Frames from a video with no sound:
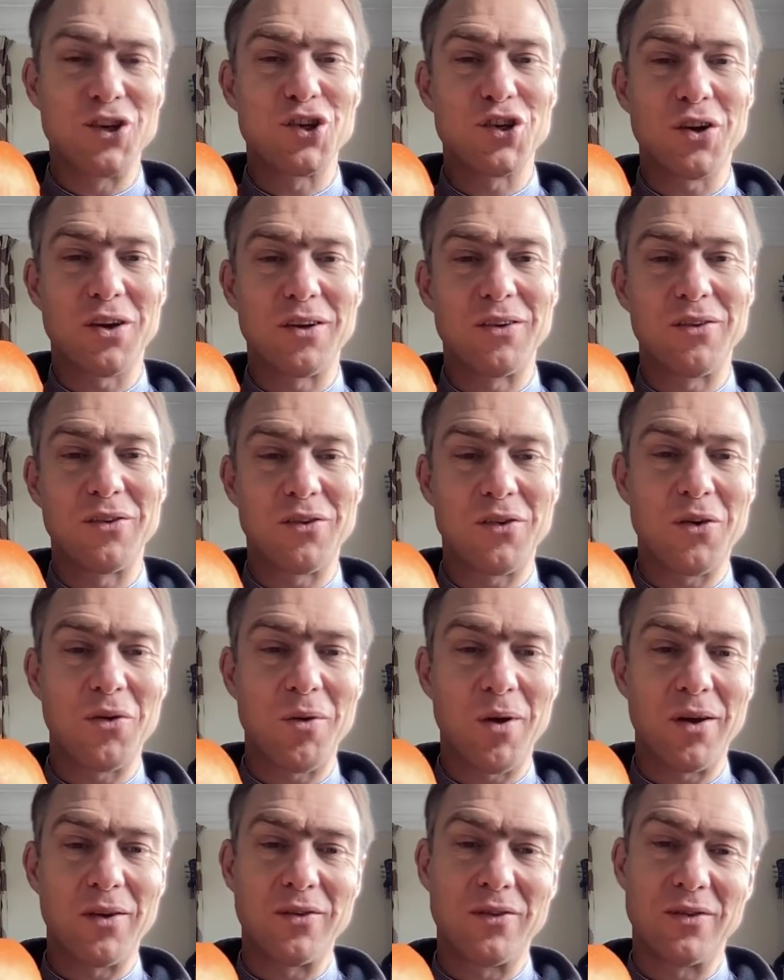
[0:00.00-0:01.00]
shines
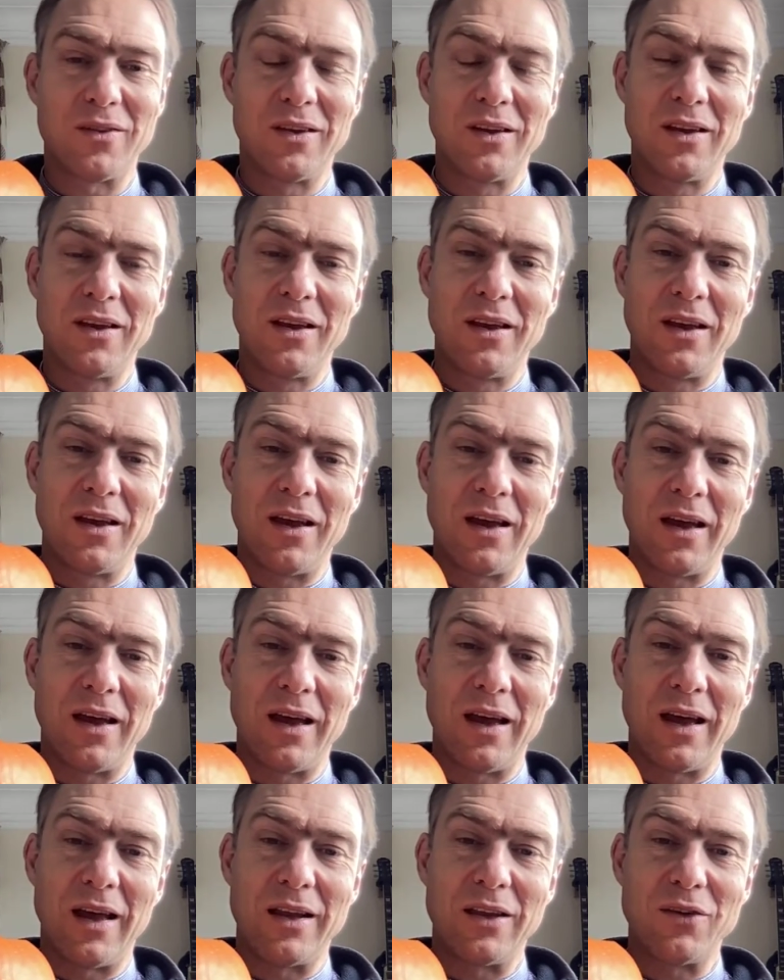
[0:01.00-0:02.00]
through us
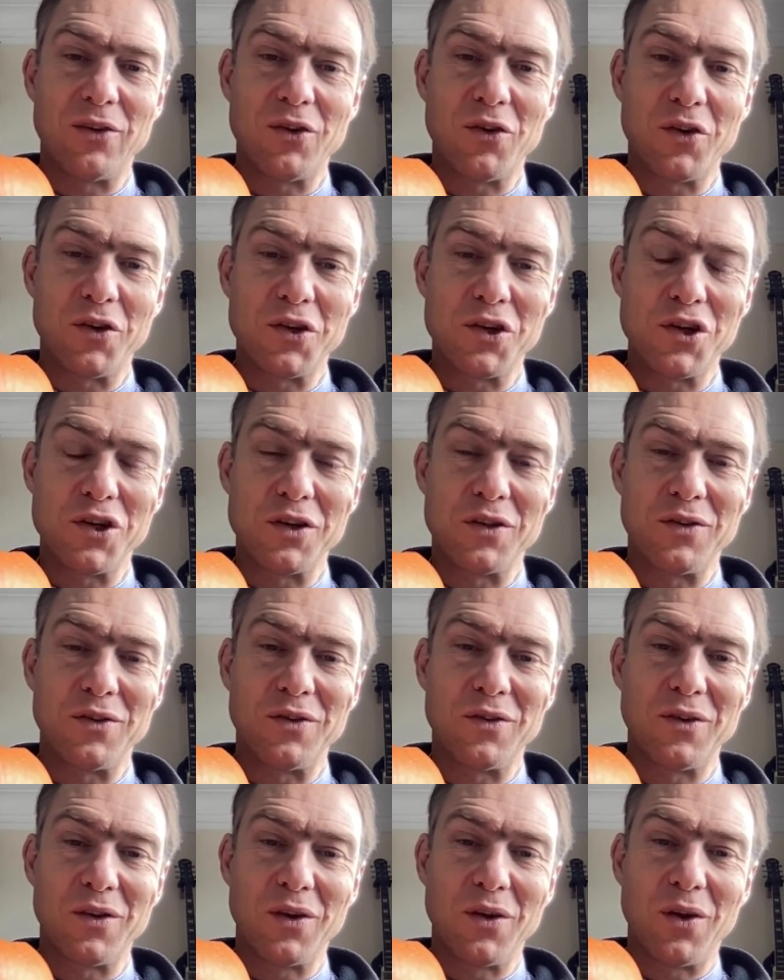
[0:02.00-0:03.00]
and as
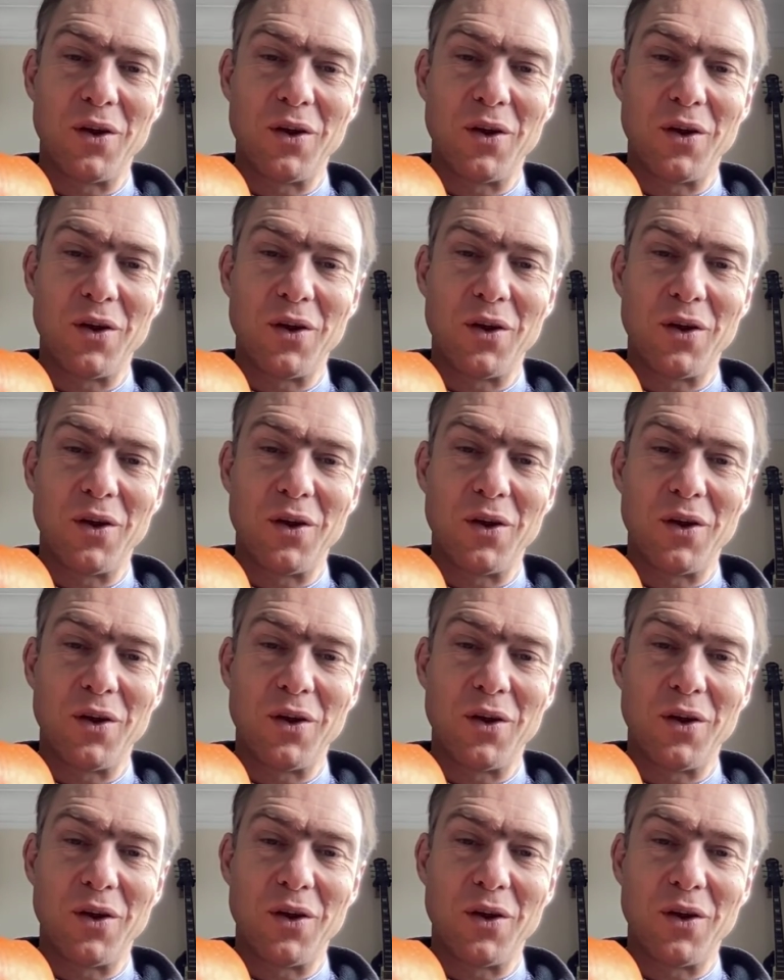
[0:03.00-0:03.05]
Christians,